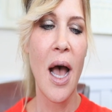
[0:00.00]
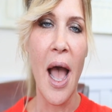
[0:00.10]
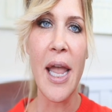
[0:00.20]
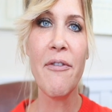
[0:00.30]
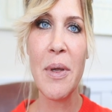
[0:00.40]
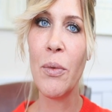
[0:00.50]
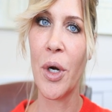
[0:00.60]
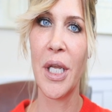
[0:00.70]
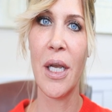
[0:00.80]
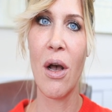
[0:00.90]
I have been
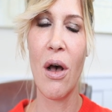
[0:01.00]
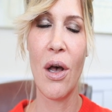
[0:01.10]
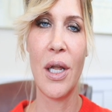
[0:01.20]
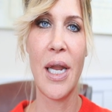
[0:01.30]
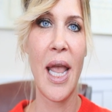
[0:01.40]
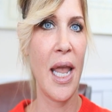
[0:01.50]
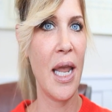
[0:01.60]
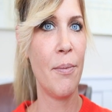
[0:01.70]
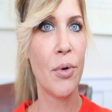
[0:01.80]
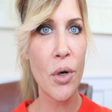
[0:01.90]
working on
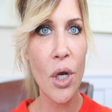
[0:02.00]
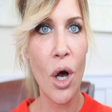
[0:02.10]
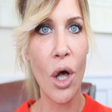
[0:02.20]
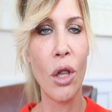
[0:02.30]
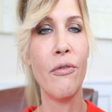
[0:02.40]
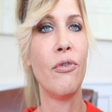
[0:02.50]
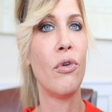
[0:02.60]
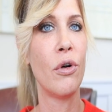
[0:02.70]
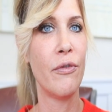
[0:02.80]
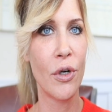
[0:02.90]
a protocol
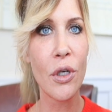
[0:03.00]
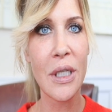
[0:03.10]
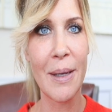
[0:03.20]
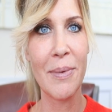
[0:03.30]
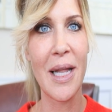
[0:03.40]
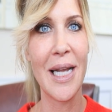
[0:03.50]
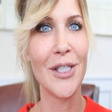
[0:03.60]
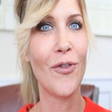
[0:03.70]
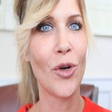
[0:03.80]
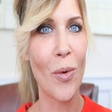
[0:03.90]
for vertical lip
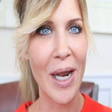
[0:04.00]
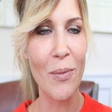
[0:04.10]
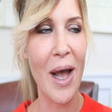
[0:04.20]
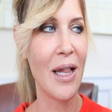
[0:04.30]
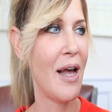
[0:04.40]
lines for quite a while.